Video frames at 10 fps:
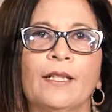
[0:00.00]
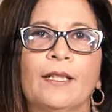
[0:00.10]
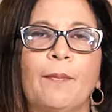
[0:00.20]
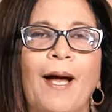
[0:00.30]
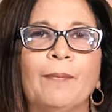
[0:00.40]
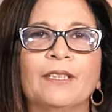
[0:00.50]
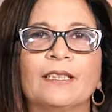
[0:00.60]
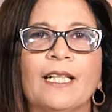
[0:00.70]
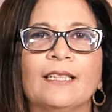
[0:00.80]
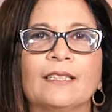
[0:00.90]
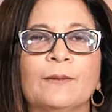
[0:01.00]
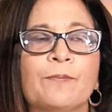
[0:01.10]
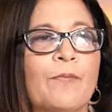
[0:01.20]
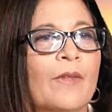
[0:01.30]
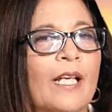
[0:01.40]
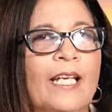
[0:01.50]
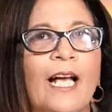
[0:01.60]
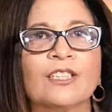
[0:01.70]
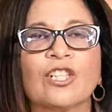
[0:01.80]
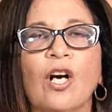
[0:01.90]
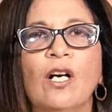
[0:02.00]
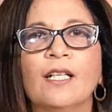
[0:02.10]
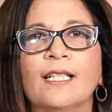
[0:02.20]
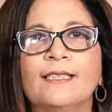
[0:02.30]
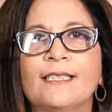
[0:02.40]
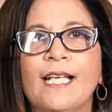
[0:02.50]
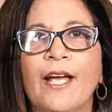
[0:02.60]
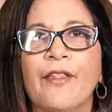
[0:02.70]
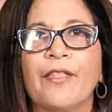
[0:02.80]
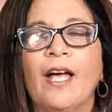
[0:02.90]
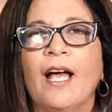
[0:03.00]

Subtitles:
The Bible says he has conquered death,